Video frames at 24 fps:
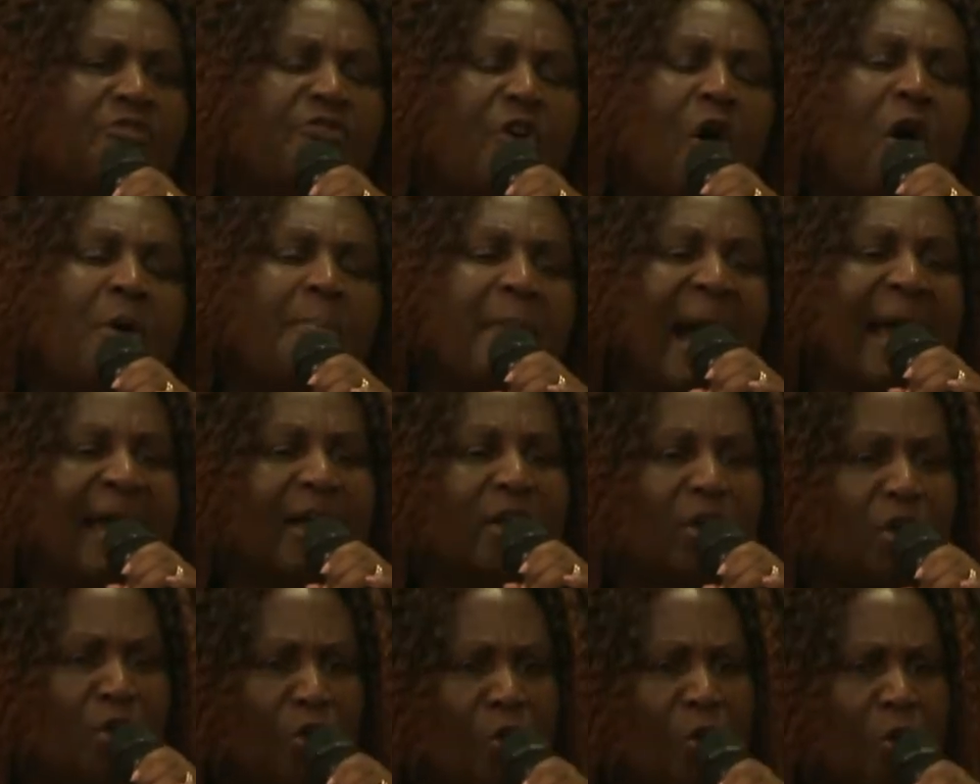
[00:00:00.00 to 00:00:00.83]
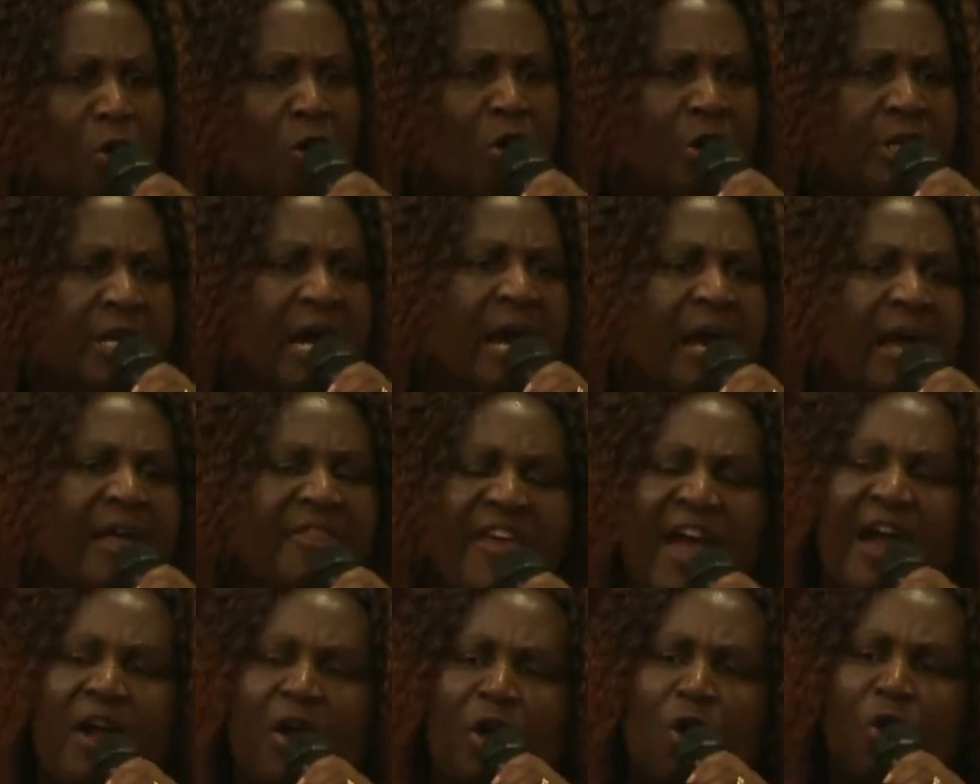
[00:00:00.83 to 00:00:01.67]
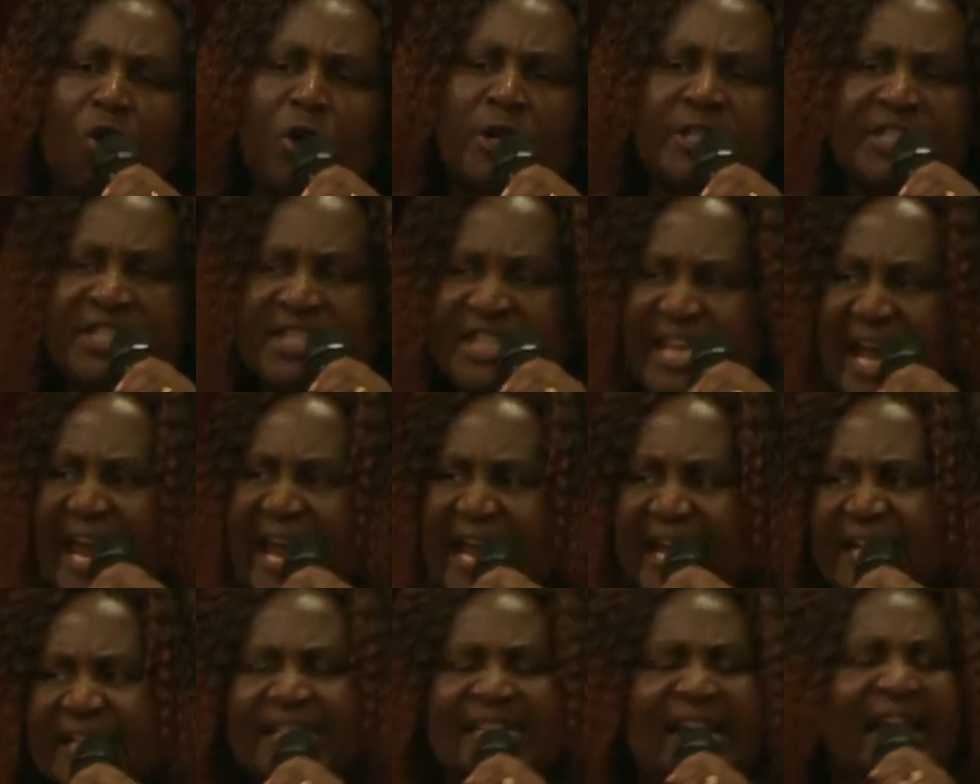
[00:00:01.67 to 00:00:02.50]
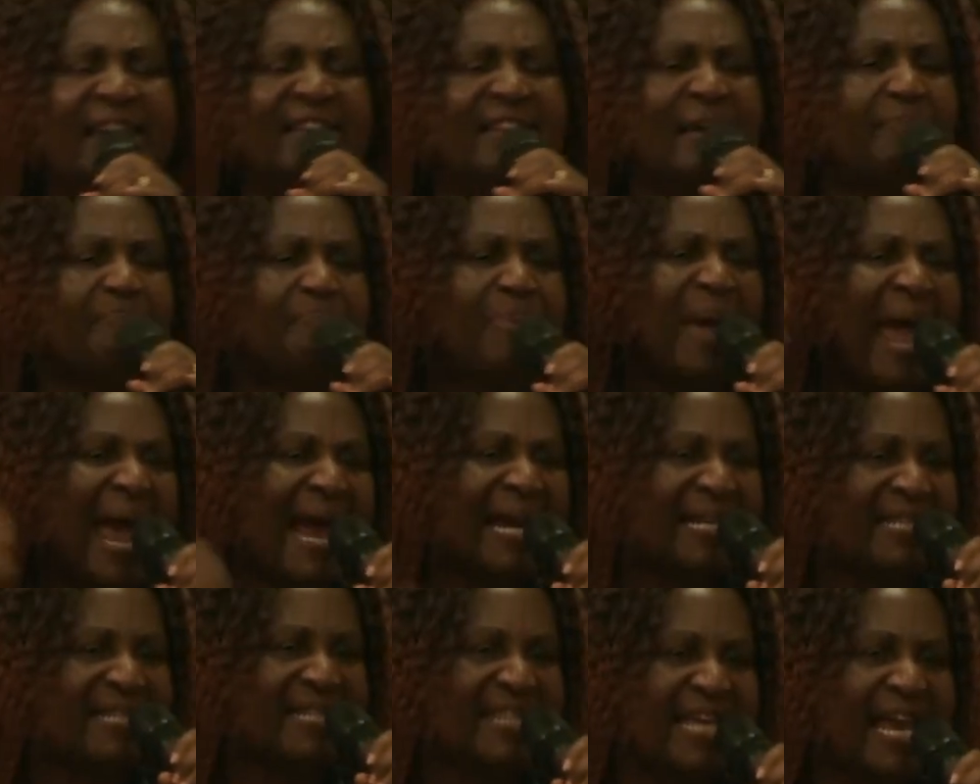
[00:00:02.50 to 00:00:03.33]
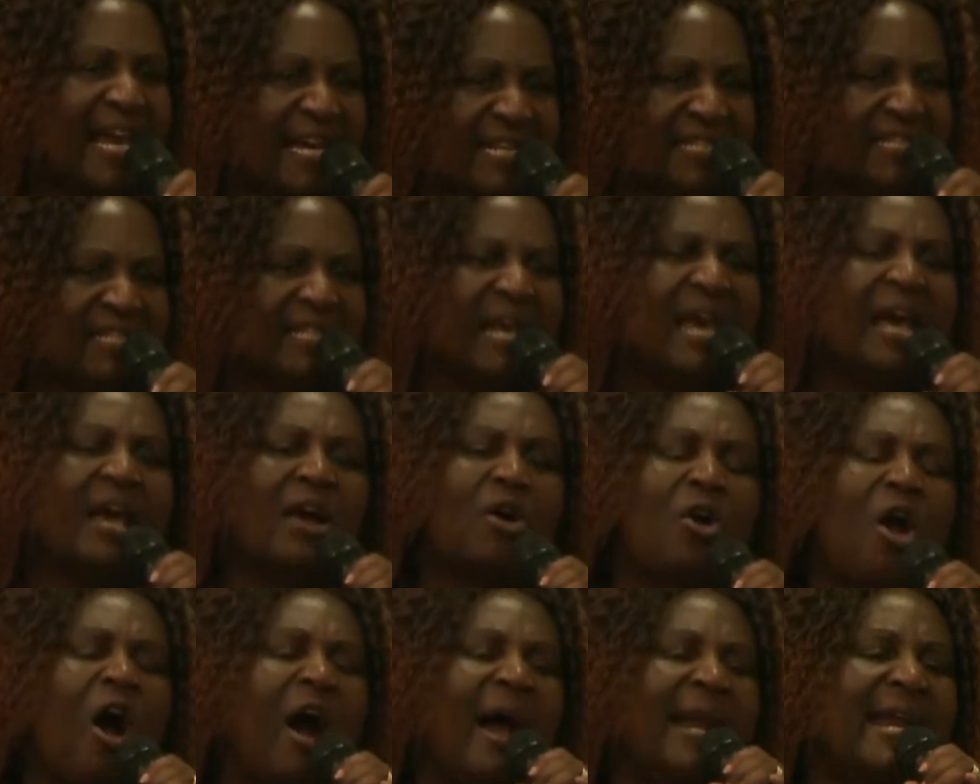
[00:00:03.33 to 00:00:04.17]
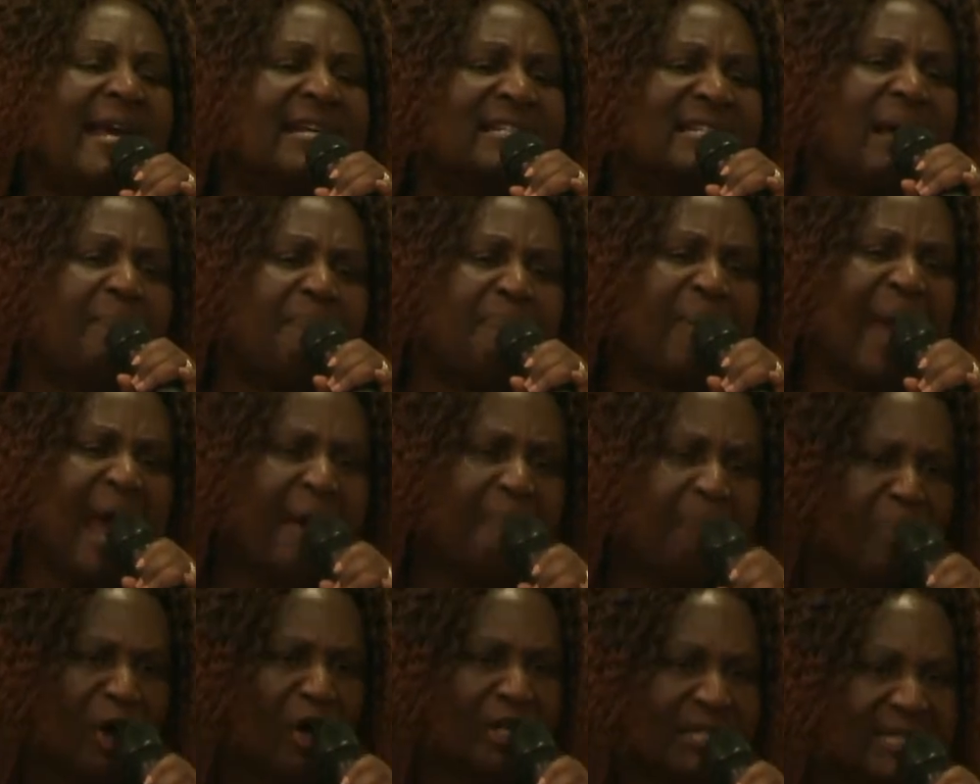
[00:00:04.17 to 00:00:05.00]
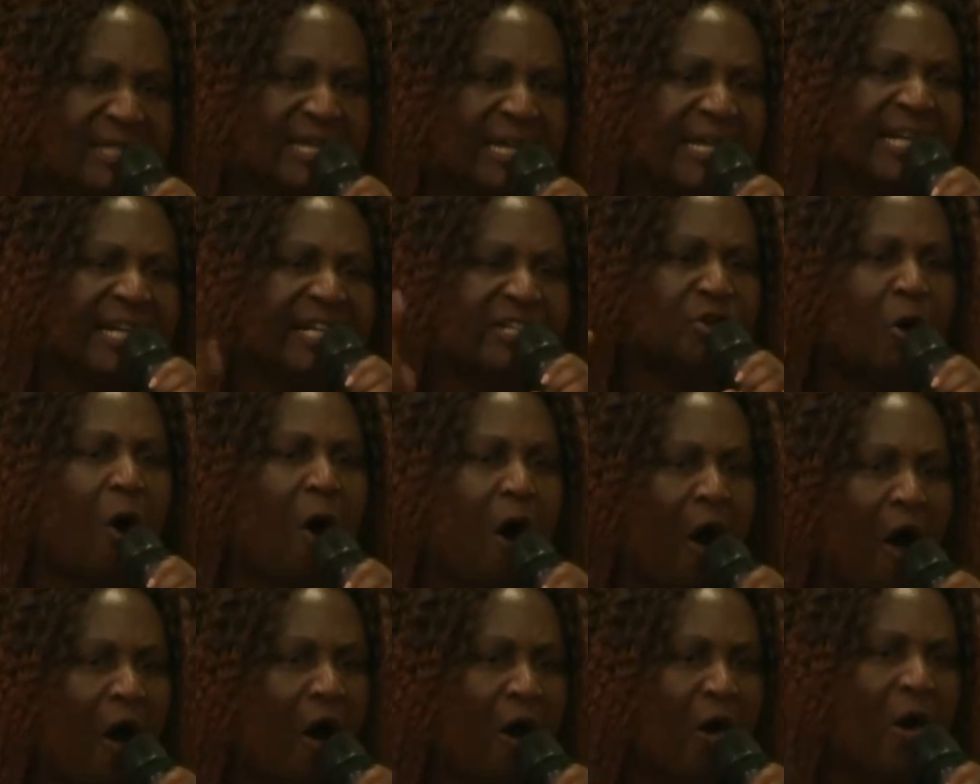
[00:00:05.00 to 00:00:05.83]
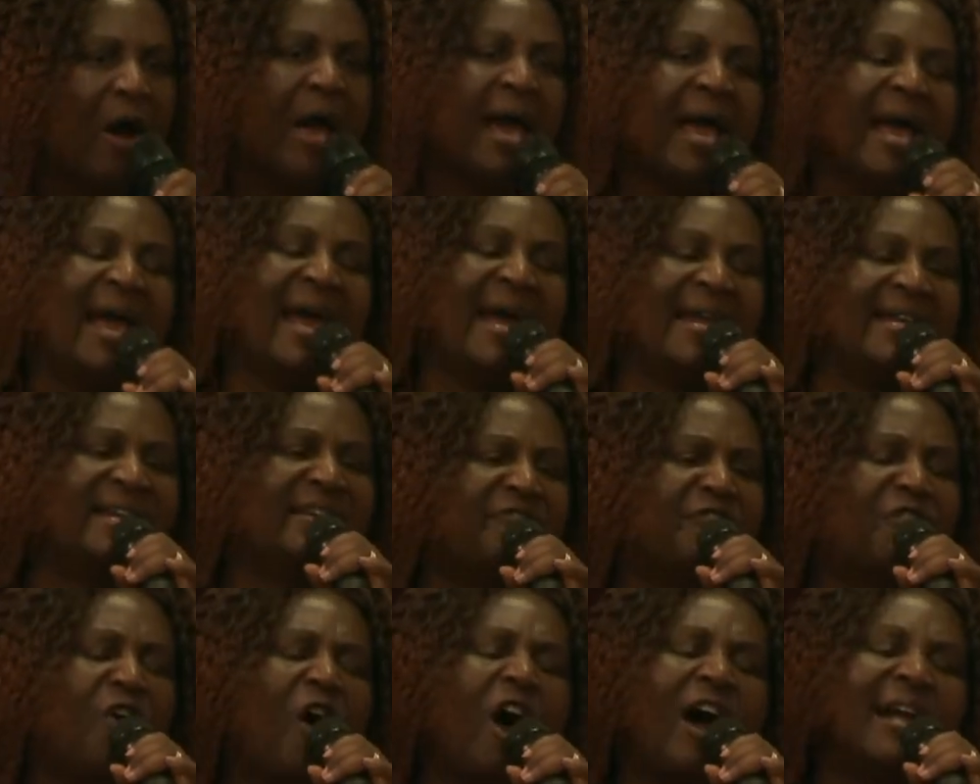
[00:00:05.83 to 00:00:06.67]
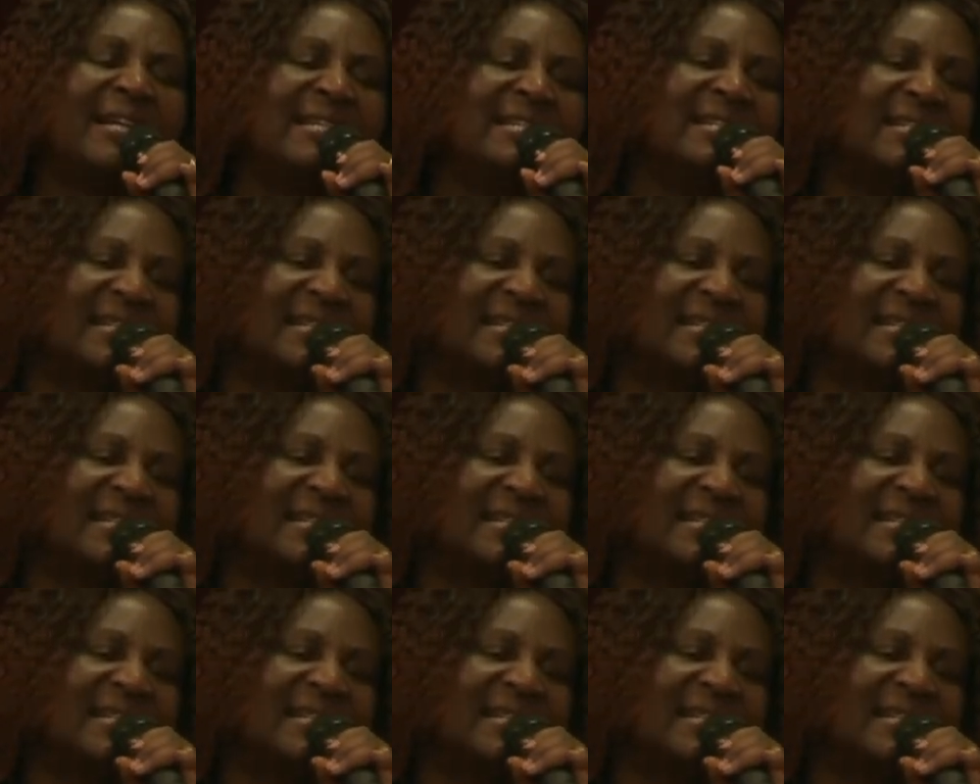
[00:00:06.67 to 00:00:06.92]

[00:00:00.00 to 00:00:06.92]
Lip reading: for my good. The good things and the bad things, God has a purpose in it all. And if God